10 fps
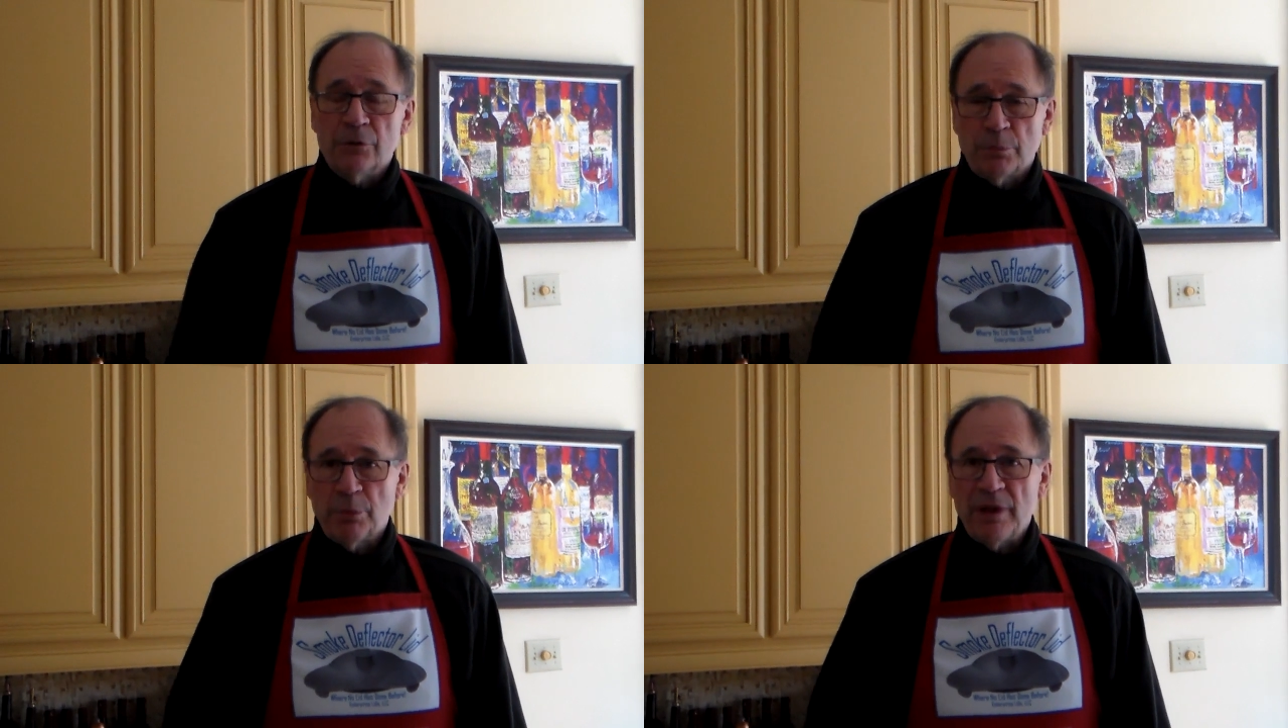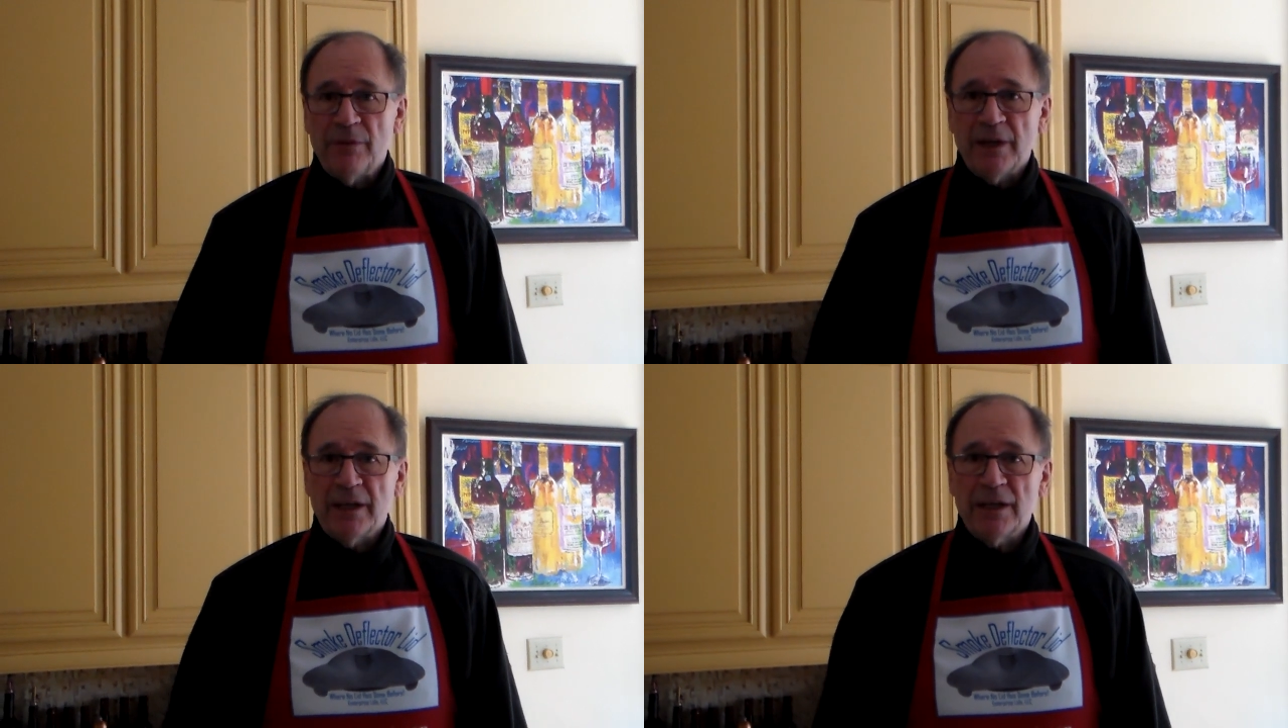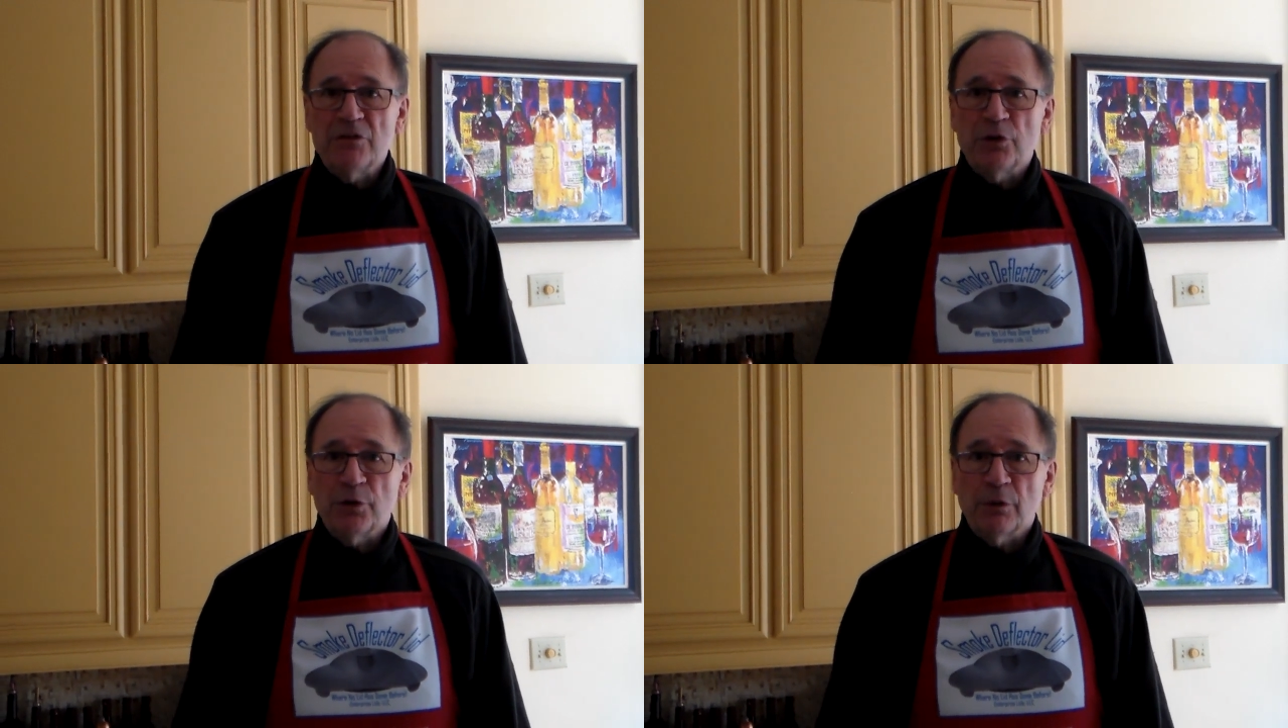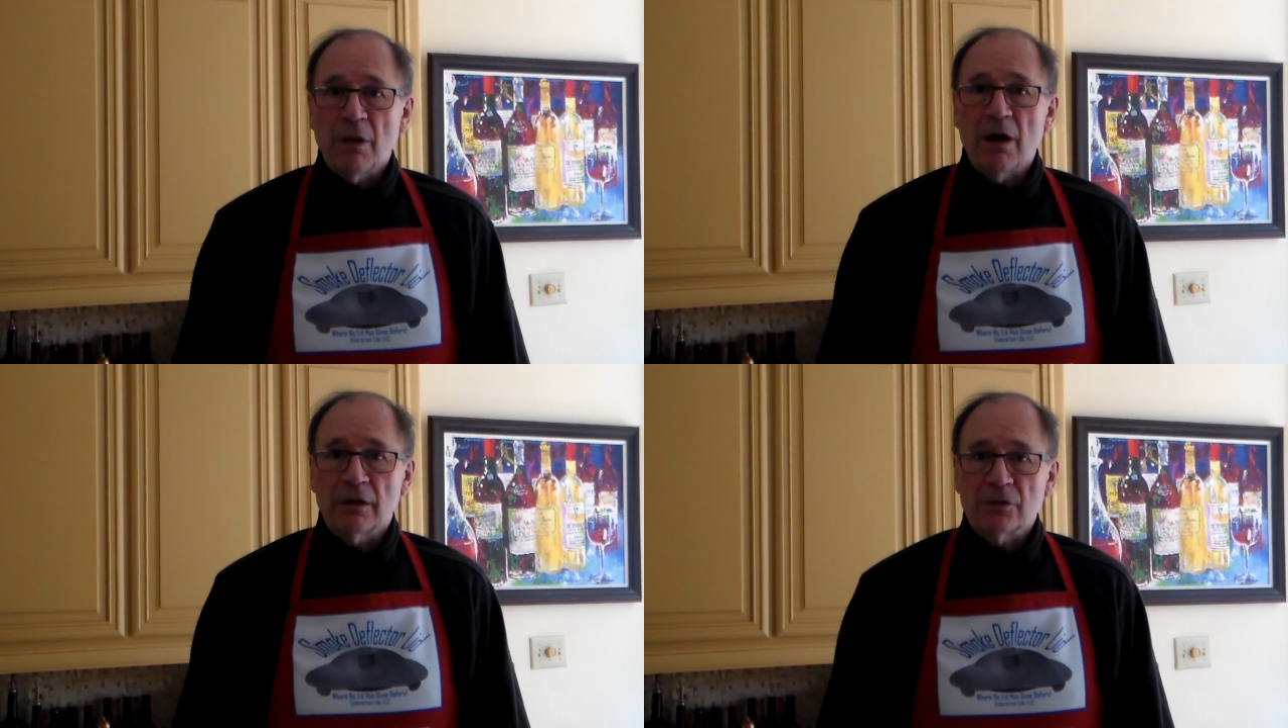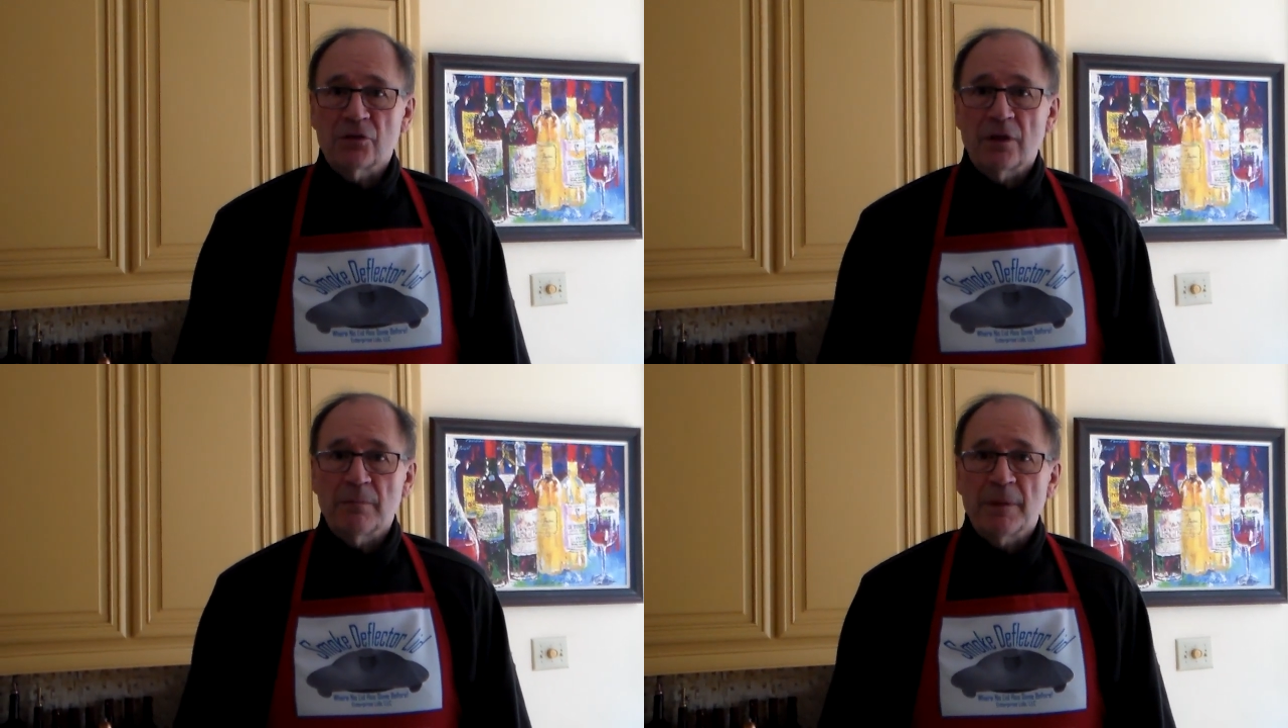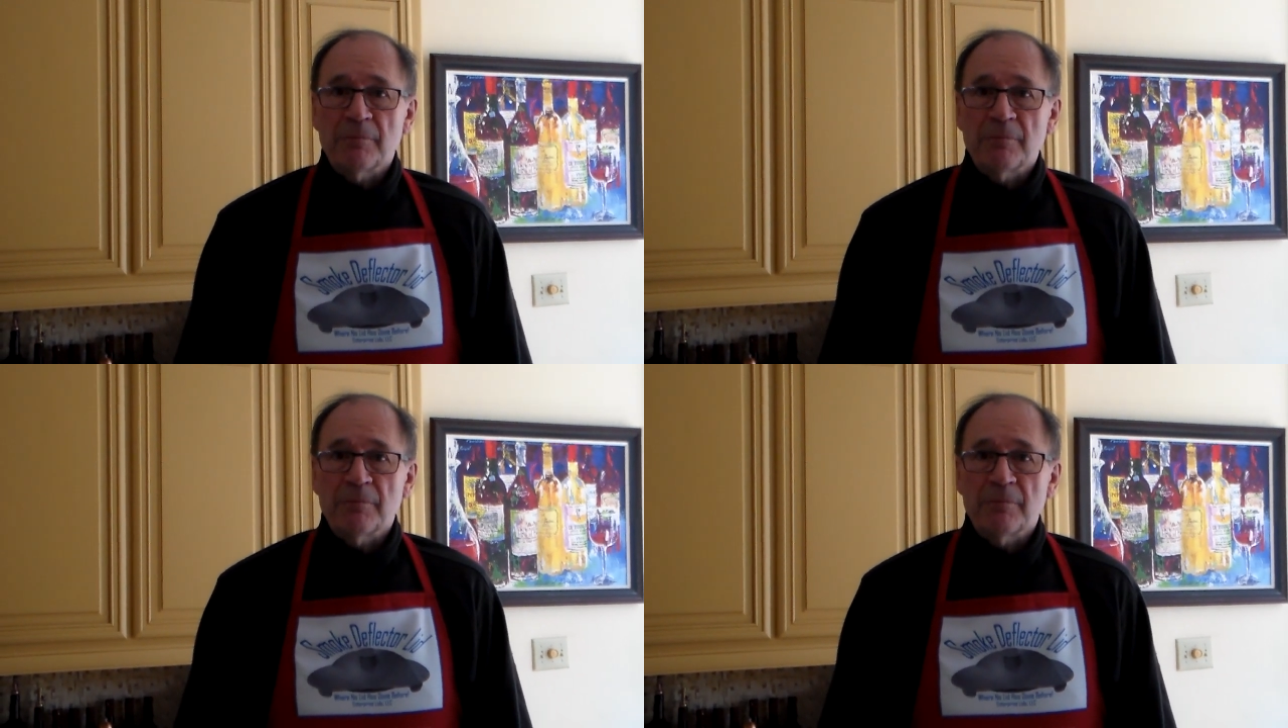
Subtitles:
you're breathing it into your lungs.